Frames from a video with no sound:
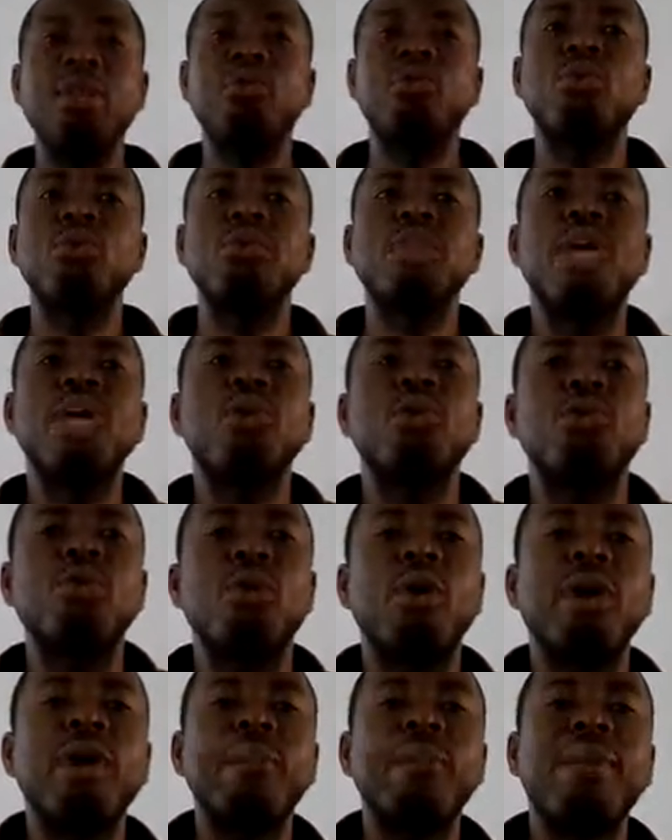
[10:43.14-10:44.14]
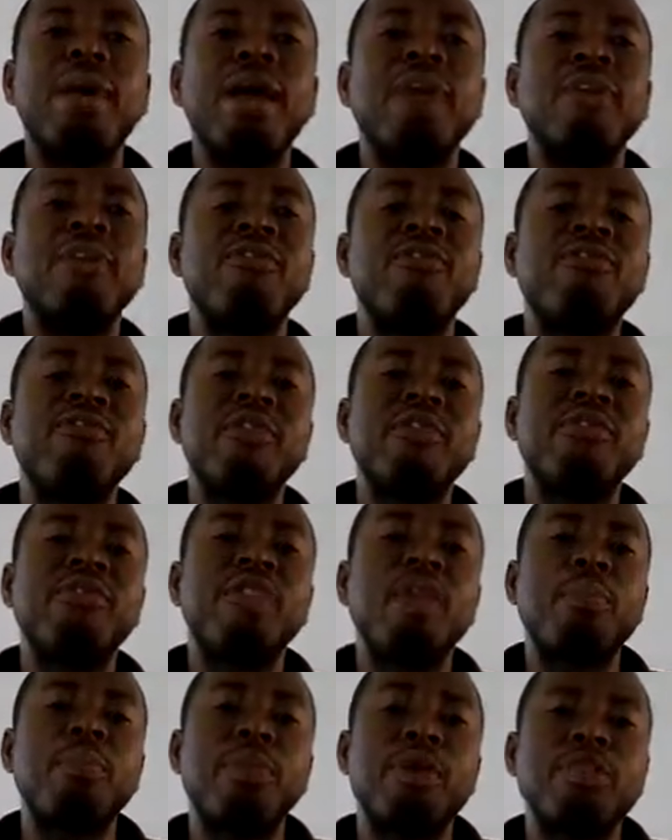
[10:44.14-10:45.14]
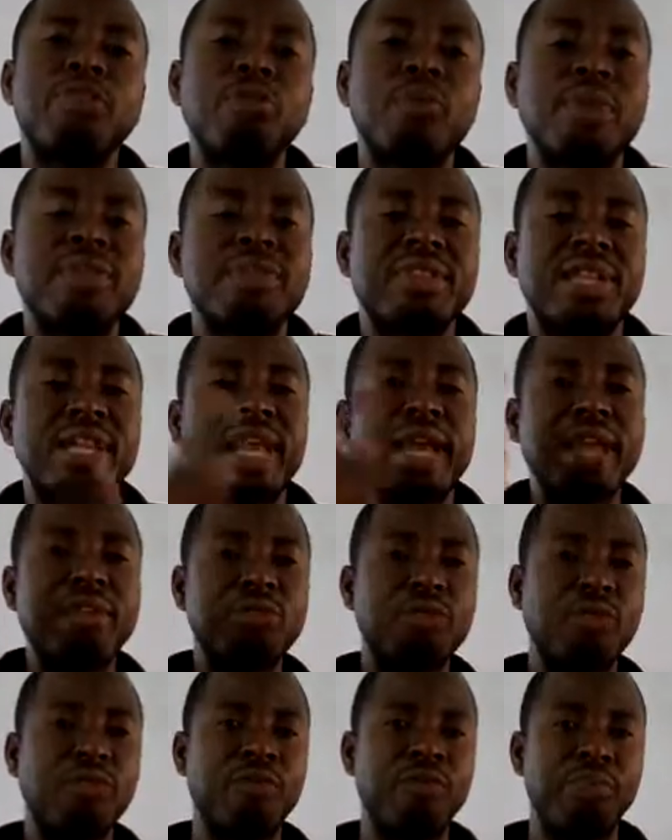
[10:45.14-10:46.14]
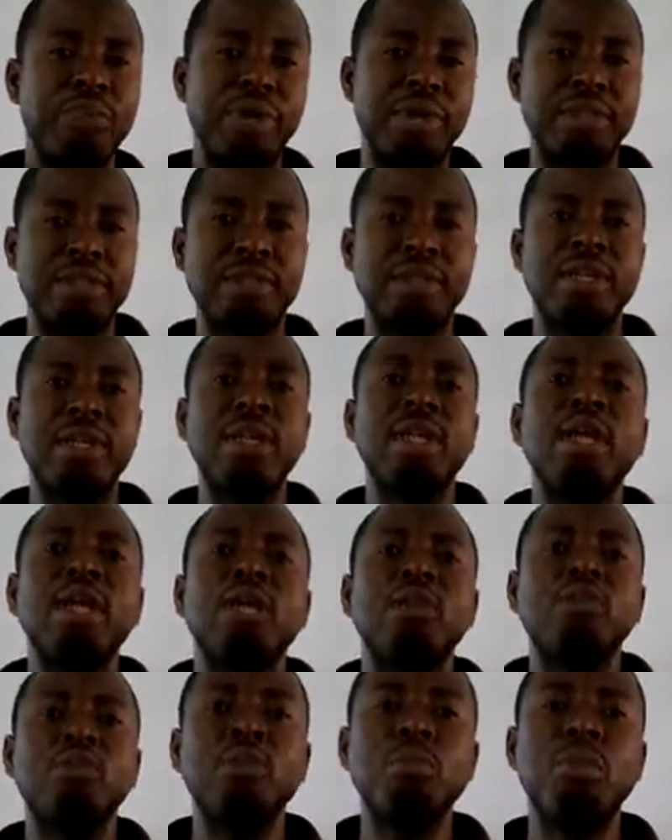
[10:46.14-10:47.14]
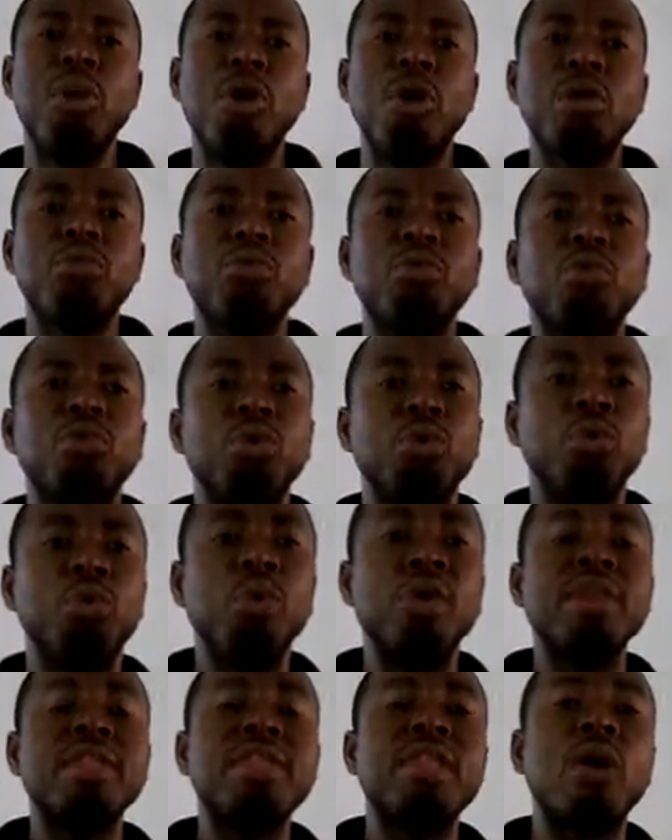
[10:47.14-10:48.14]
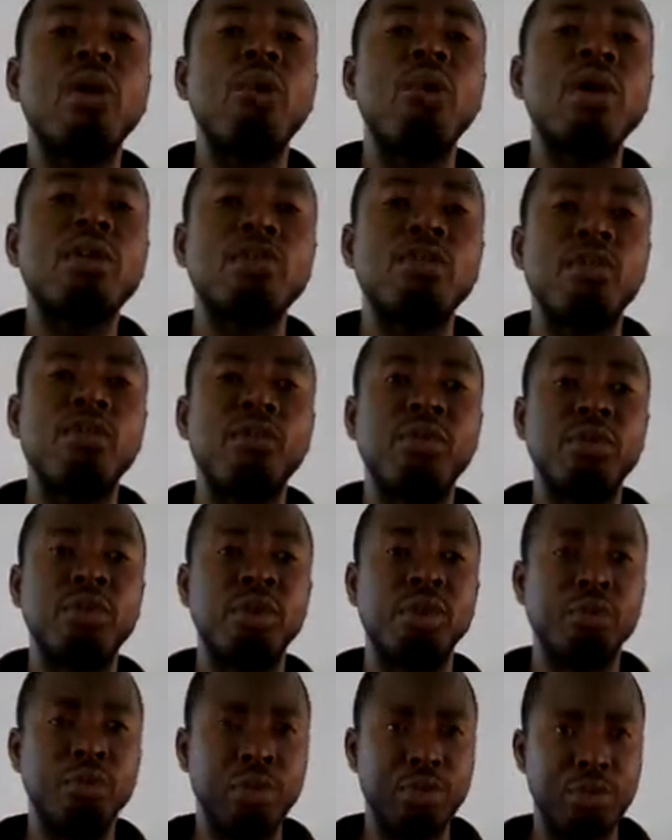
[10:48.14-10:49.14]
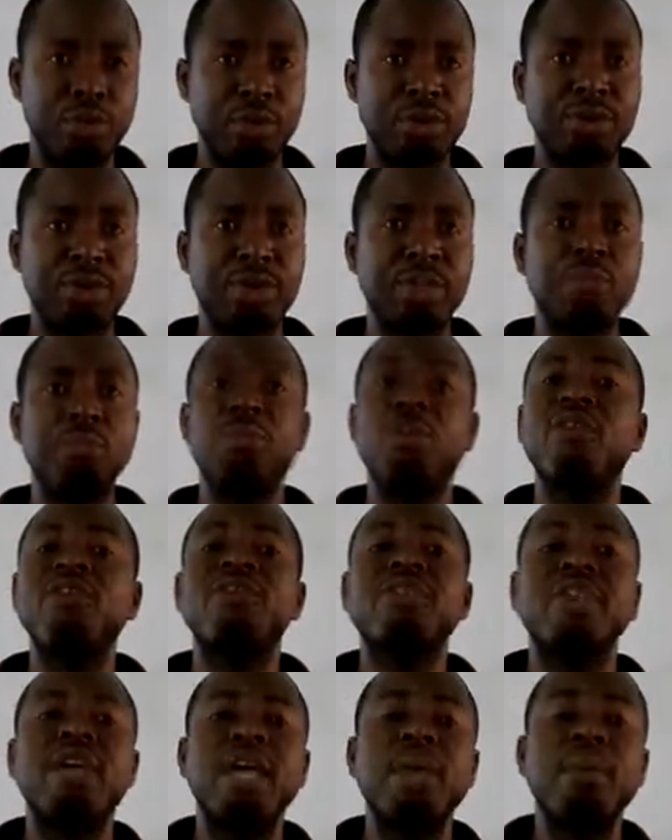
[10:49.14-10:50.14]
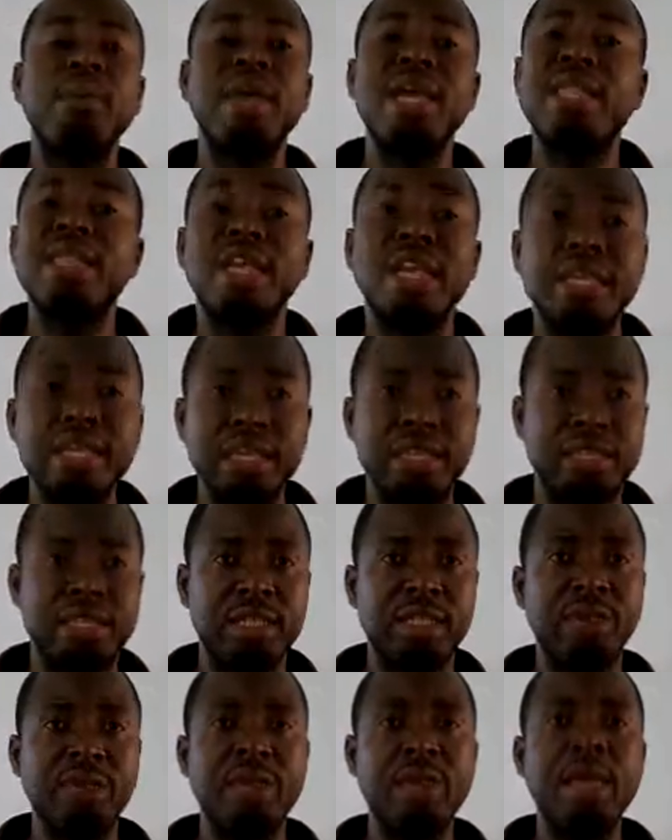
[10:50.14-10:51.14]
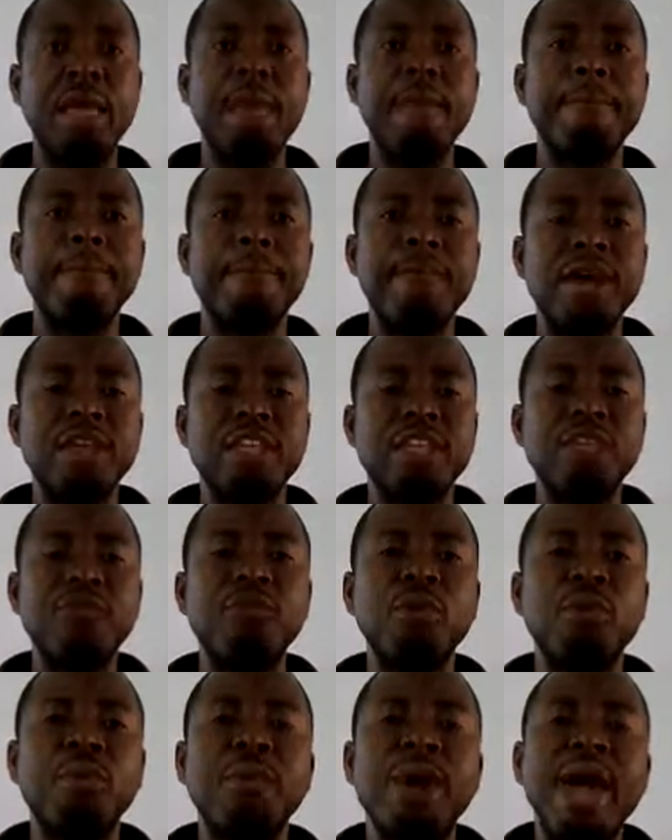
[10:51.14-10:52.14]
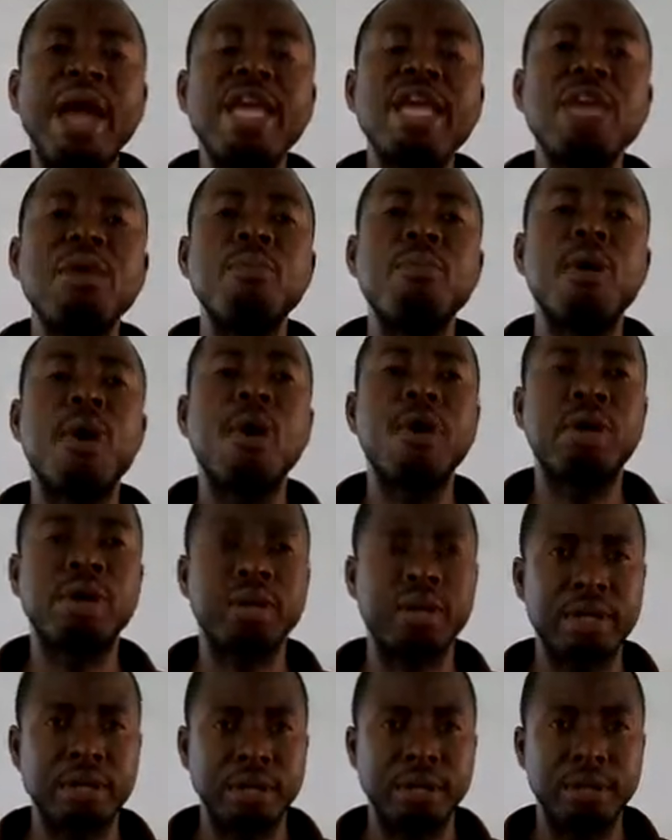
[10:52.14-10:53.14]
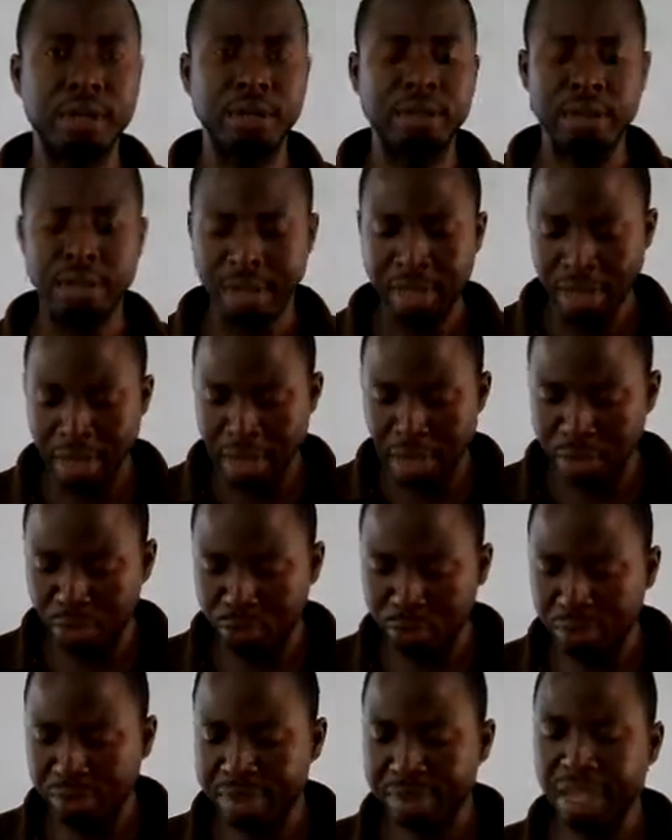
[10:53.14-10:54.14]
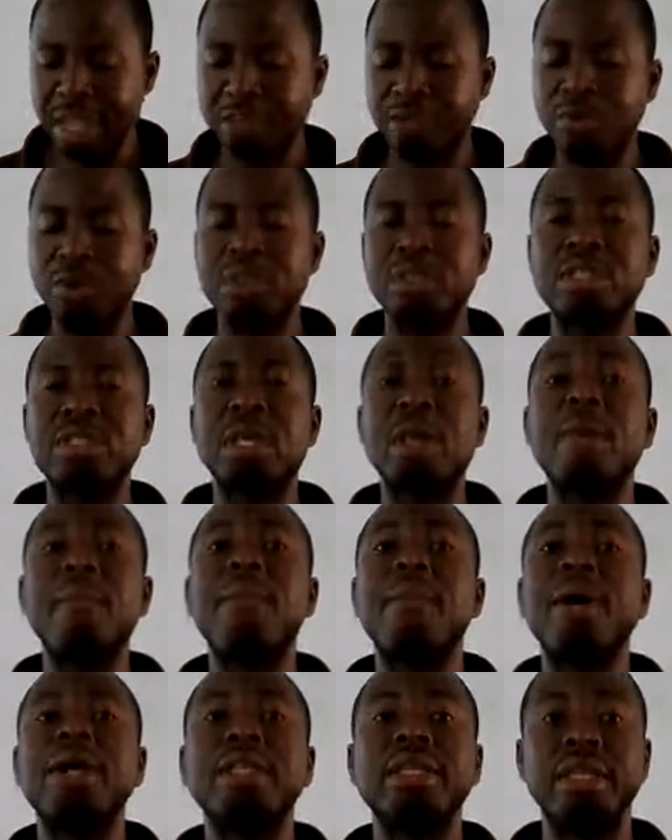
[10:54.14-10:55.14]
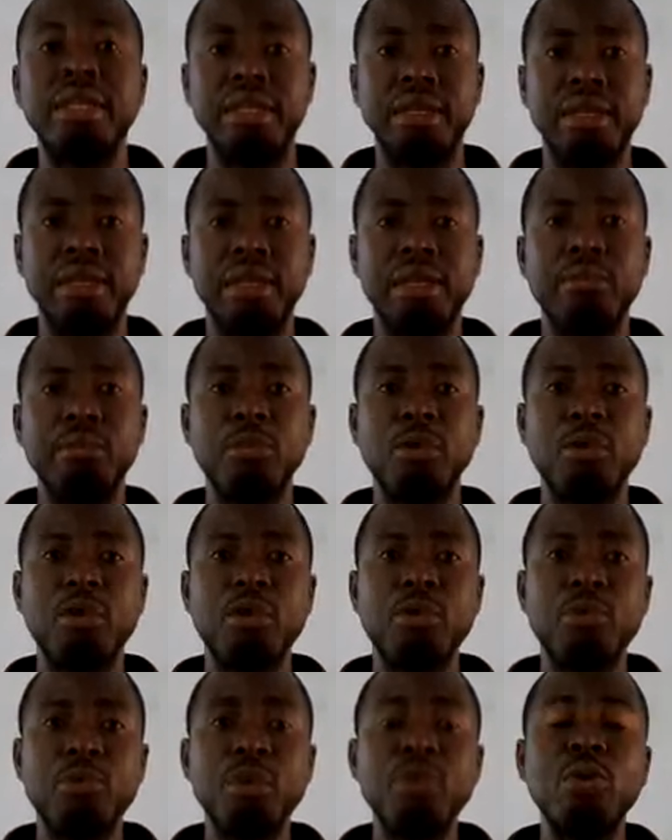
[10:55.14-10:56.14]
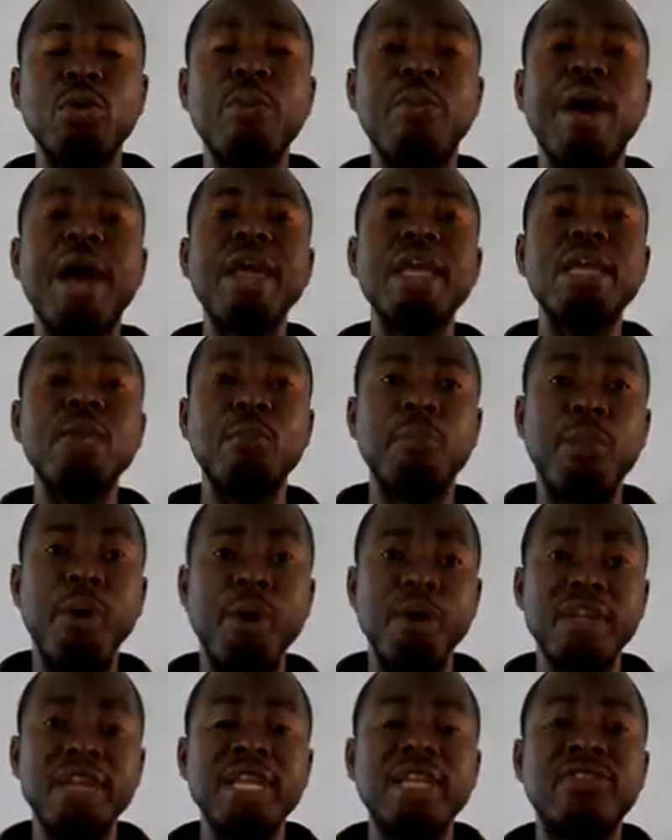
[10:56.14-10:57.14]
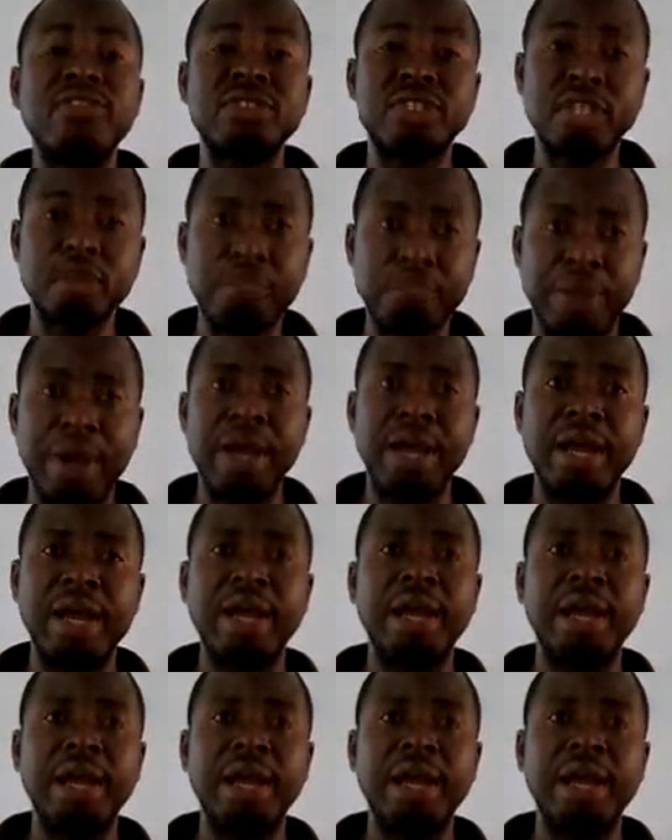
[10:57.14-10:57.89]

Today you go and buy 50 peso slice of bread. Tomorrow you go, it's a waste of resources, both time and energy. But if you buy in bulk, it will save money. Because when you buy in bulk, it's cheaper